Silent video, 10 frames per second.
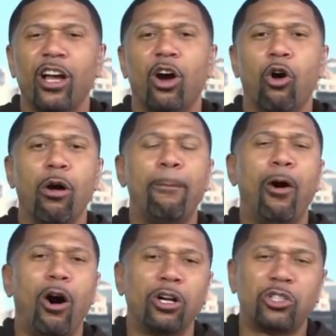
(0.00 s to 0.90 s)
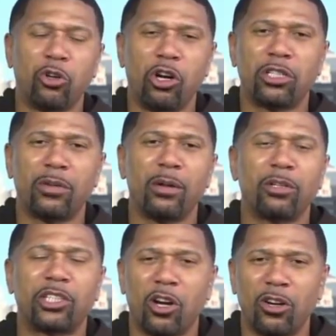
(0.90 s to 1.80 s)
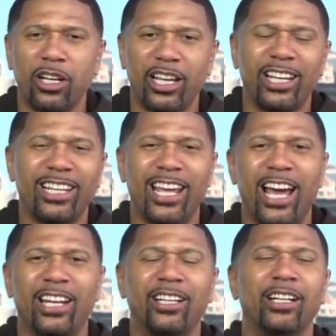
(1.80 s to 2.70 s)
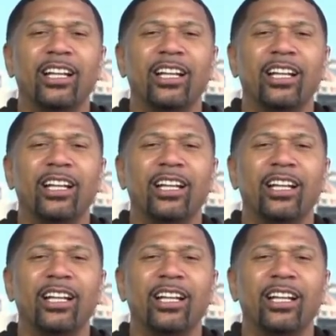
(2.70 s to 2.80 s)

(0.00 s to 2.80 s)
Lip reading: or Paul George when he returned to Indiana.